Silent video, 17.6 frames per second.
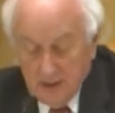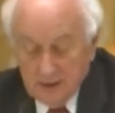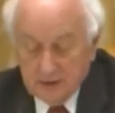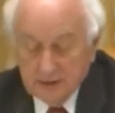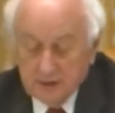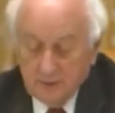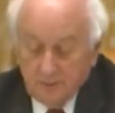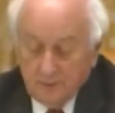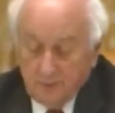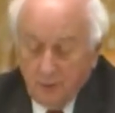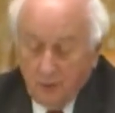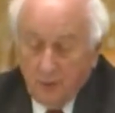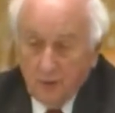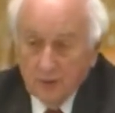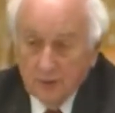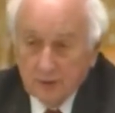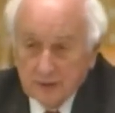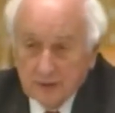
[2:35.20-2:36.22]
It is
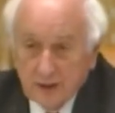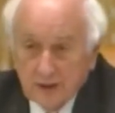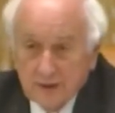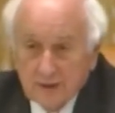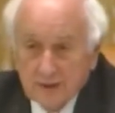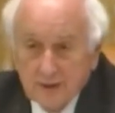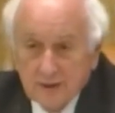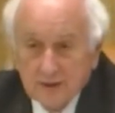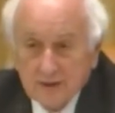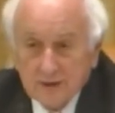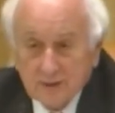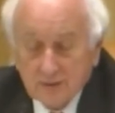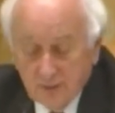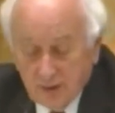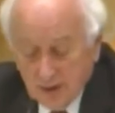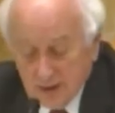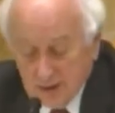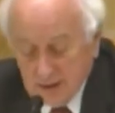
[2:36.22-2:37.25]
important, I think,
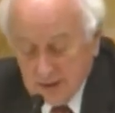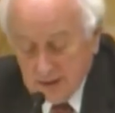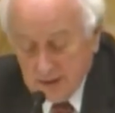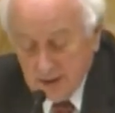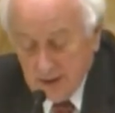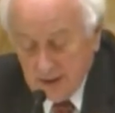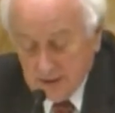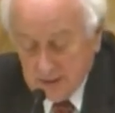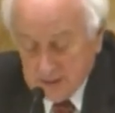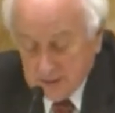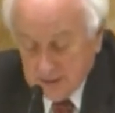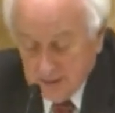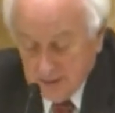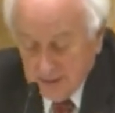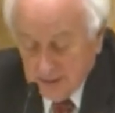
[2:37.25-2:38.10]
to recognize